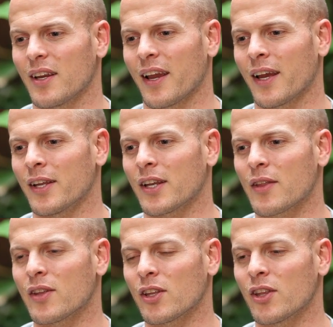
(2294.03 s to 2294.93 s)
And I
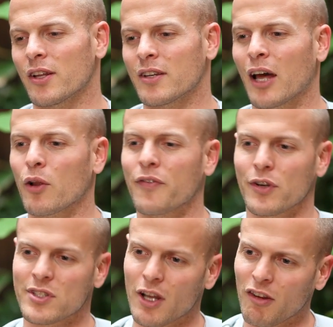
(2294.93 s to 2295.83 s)
think that not only for
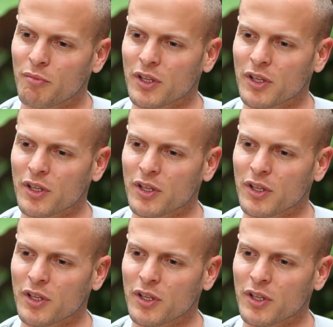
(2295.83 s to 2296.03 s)
yourself,